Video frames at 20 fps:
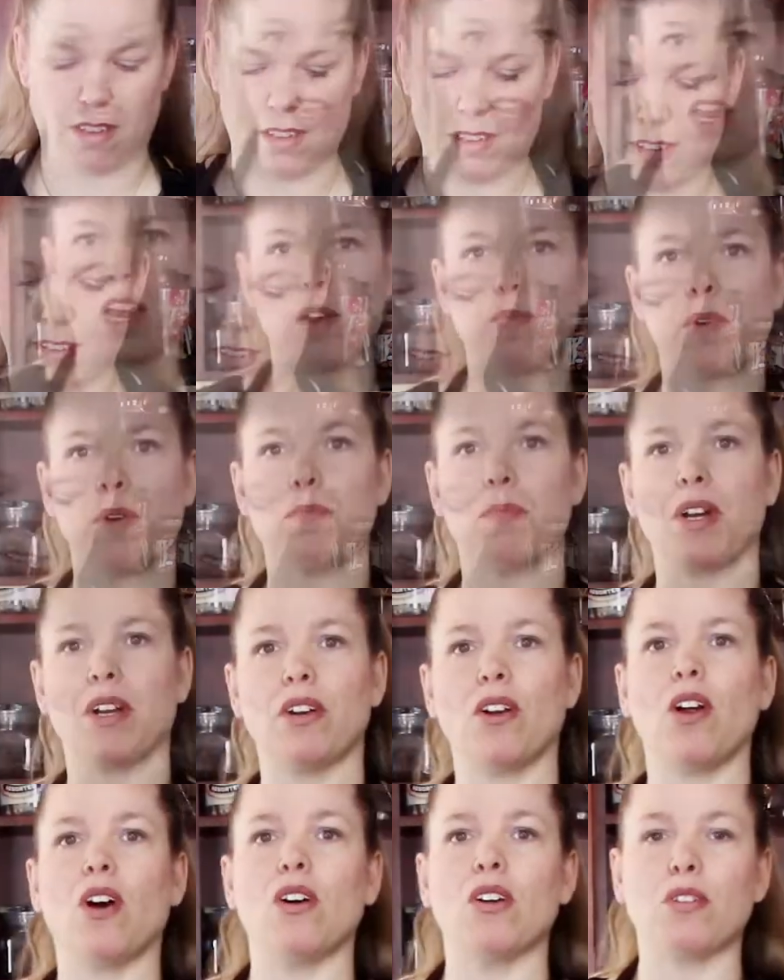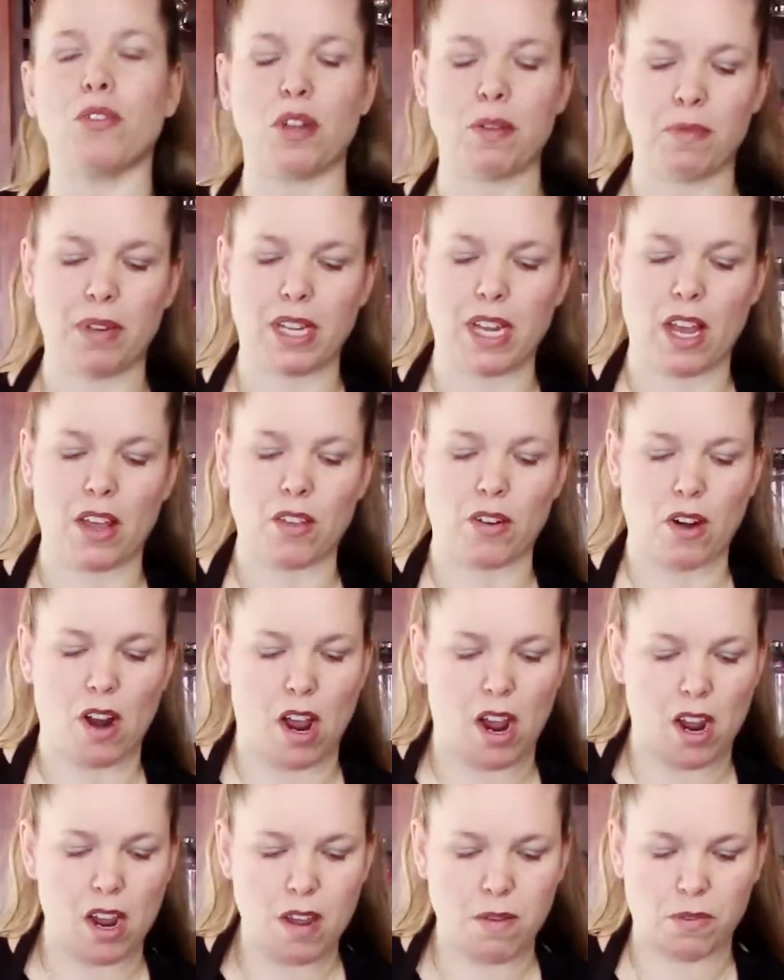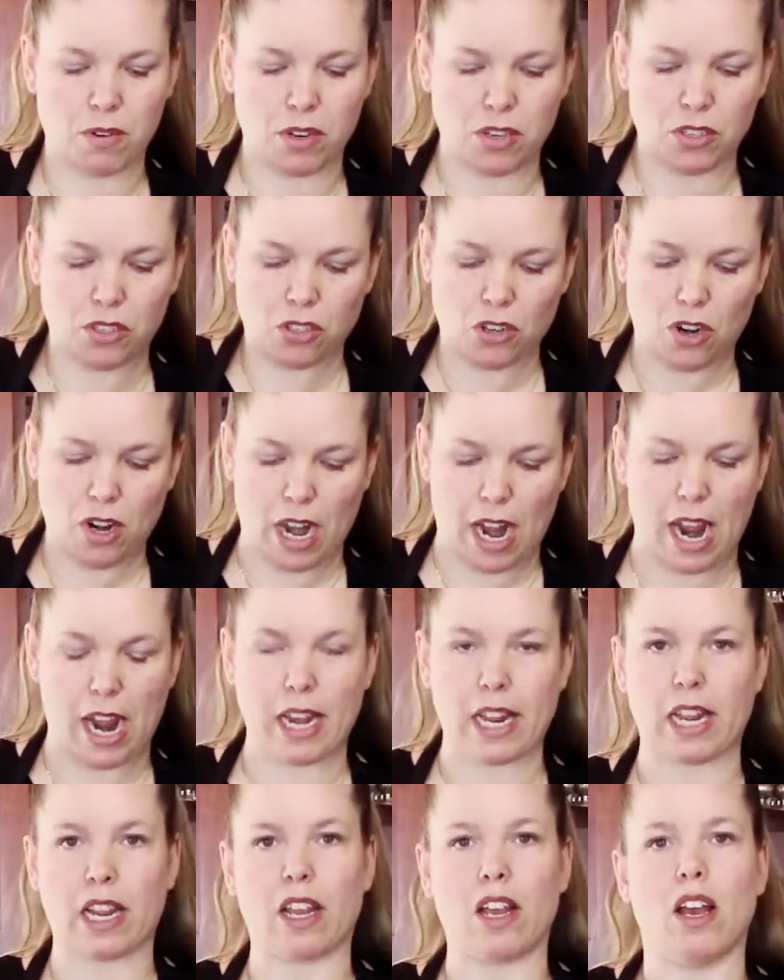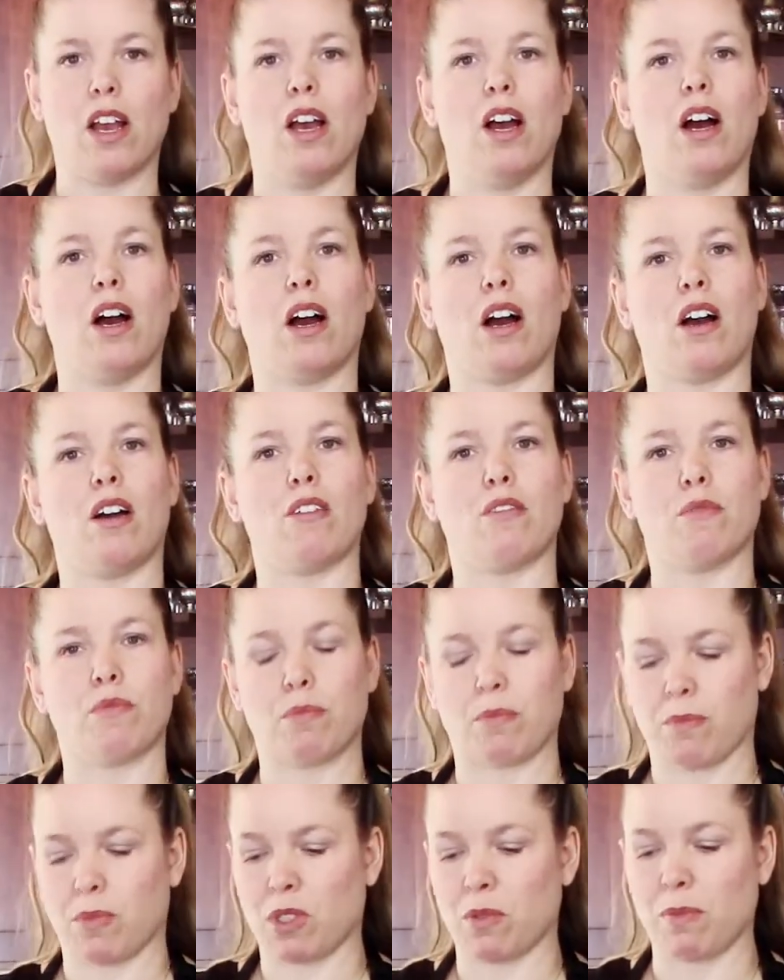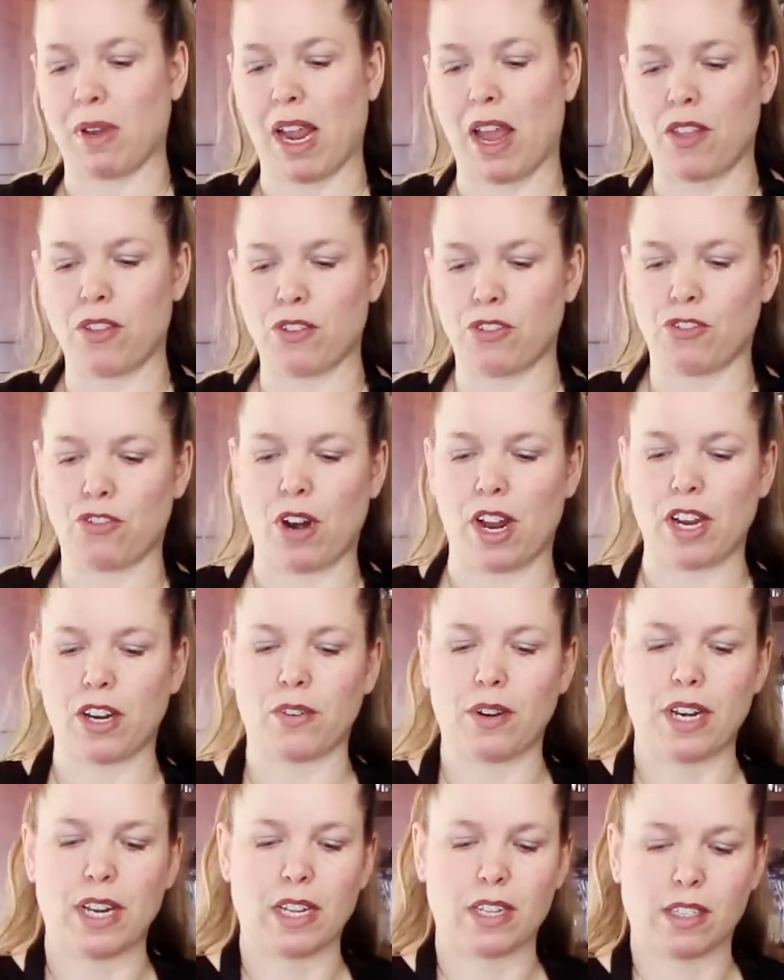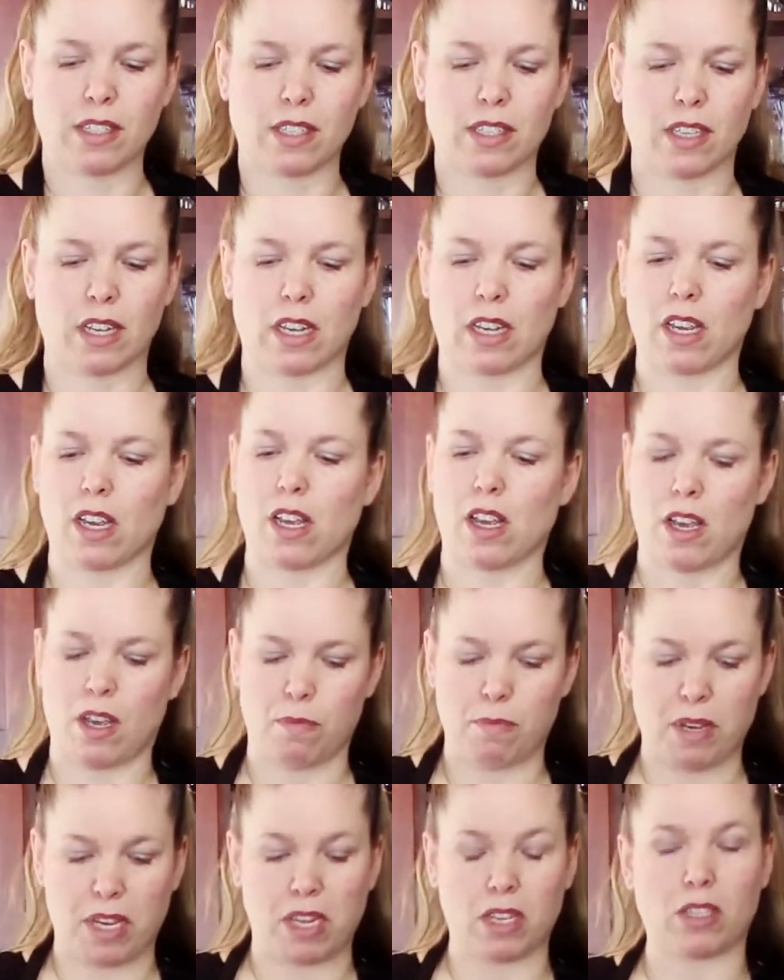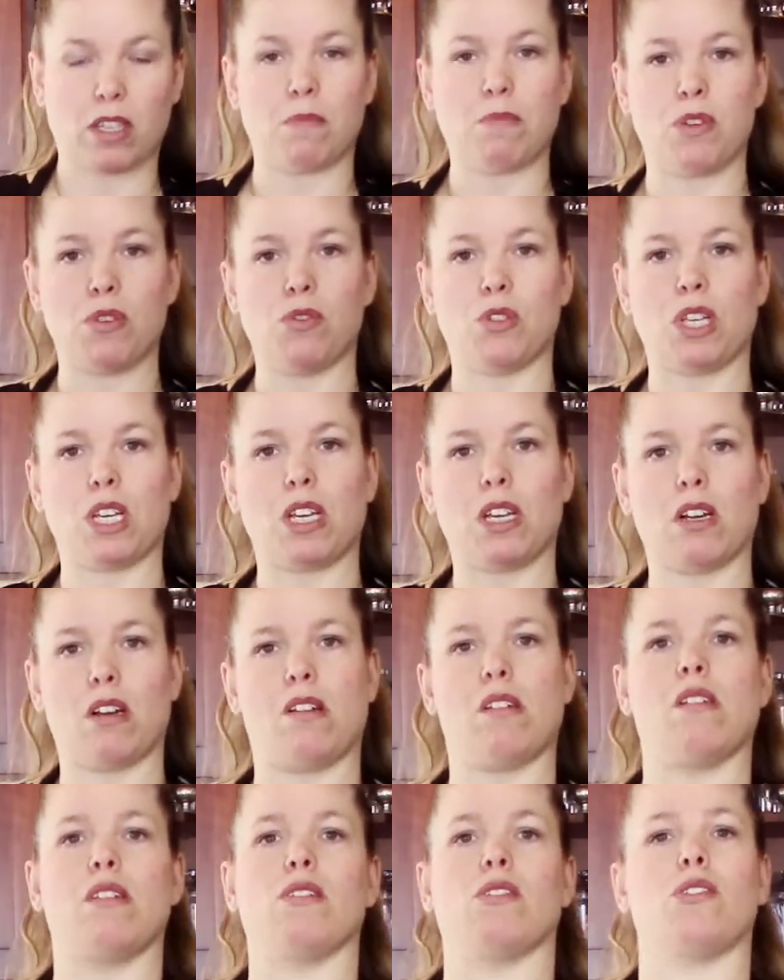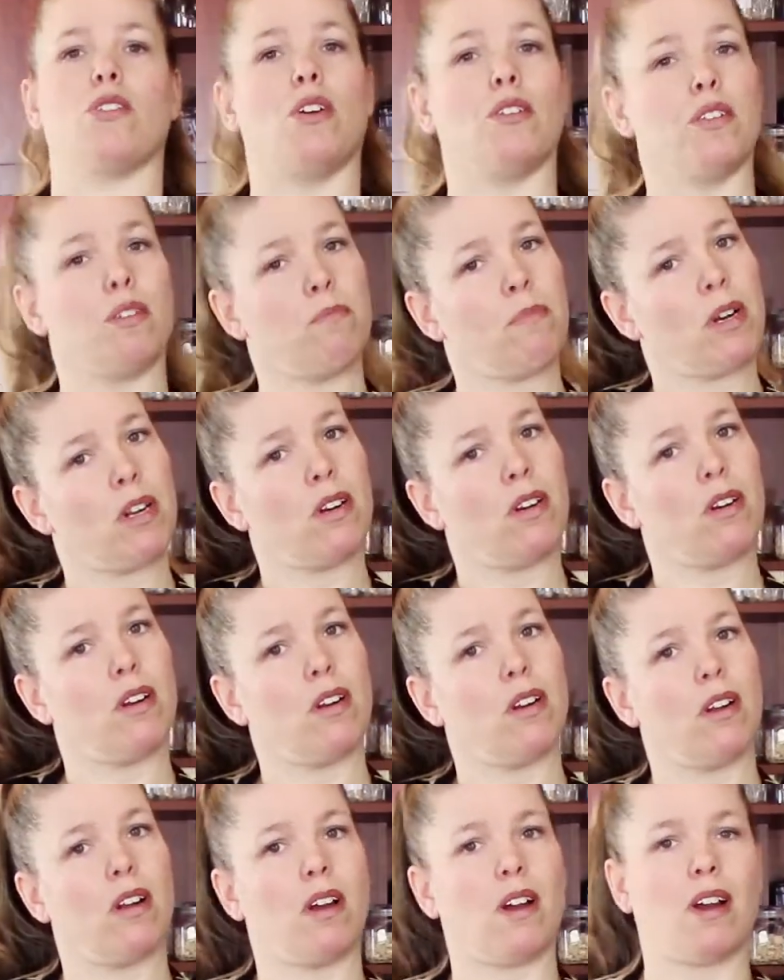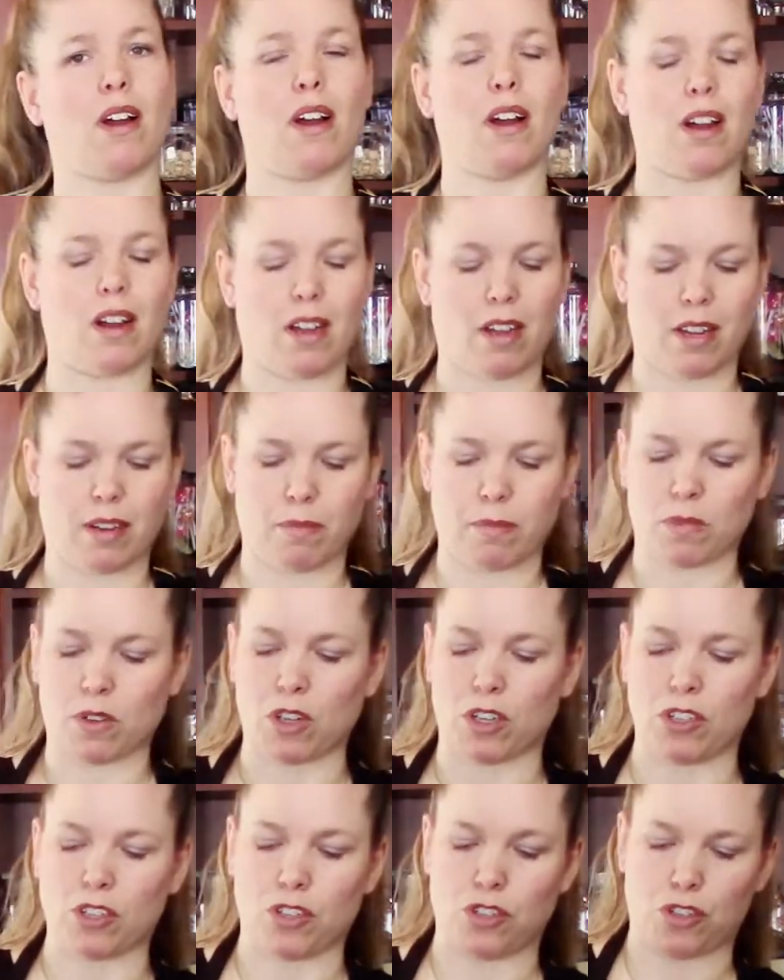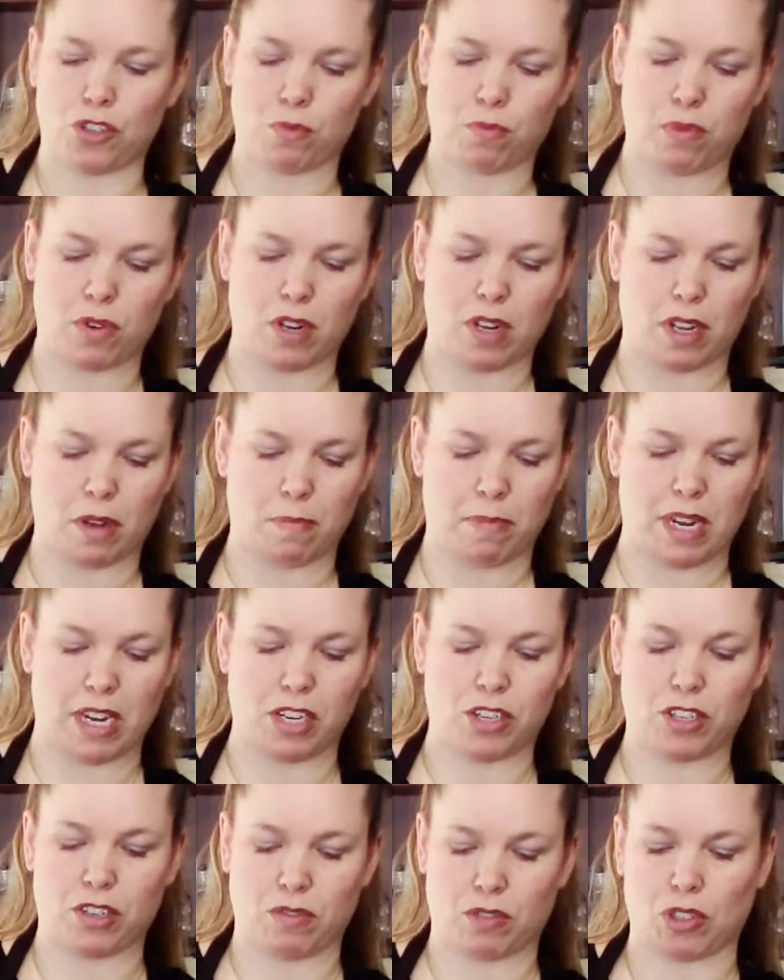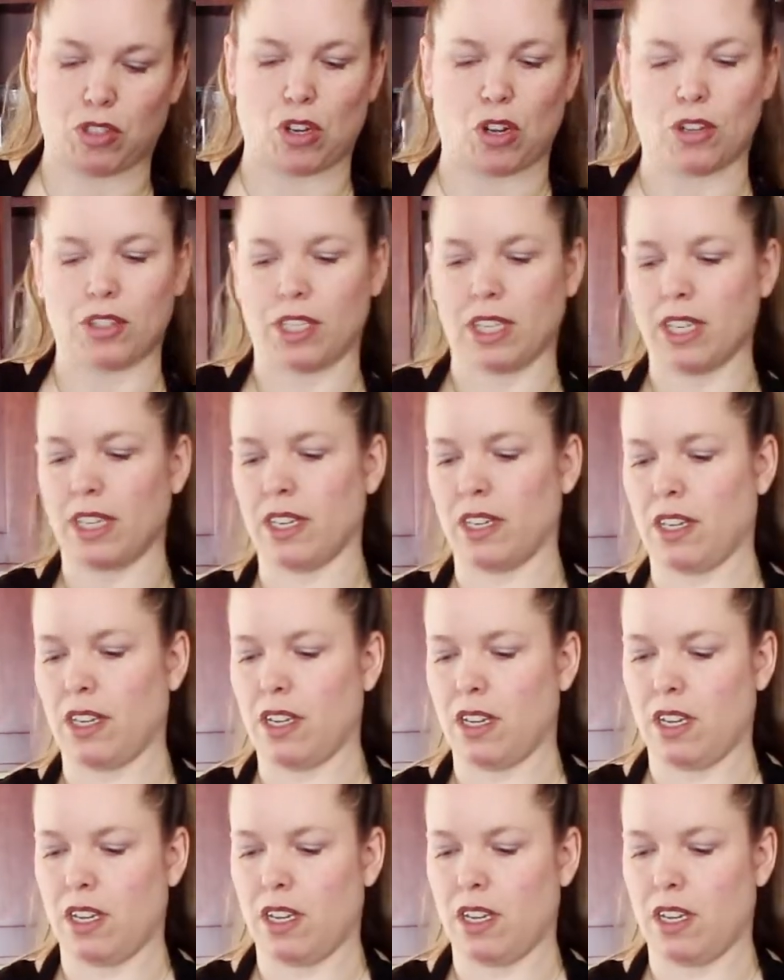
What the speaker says: I have my butter all creamed together. I am going to start adding some of my other dry ingredients. Because I'm using salted butter, I'm going to just put a pinch of salt in.